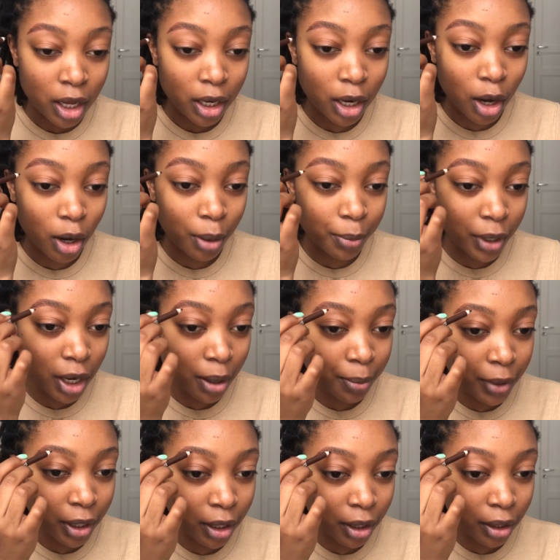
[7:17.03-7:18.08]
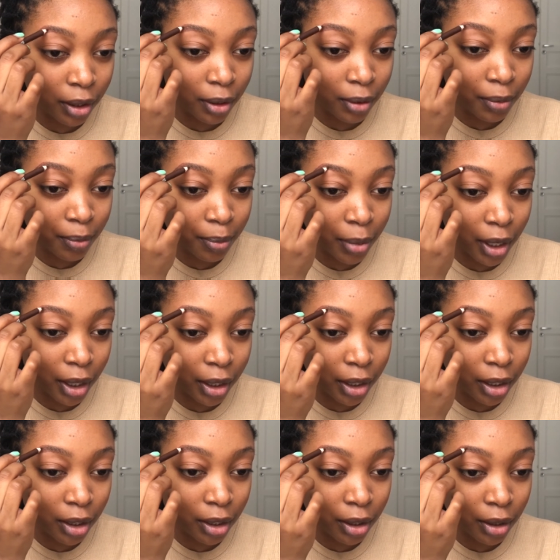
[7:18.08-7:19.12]
Now I'm coming back
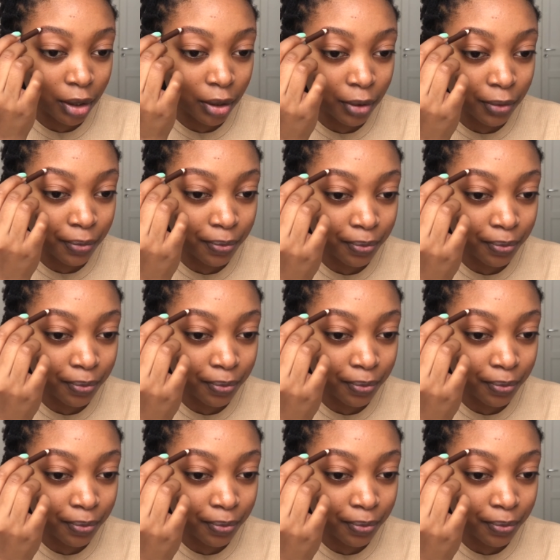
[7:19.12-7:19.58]
here,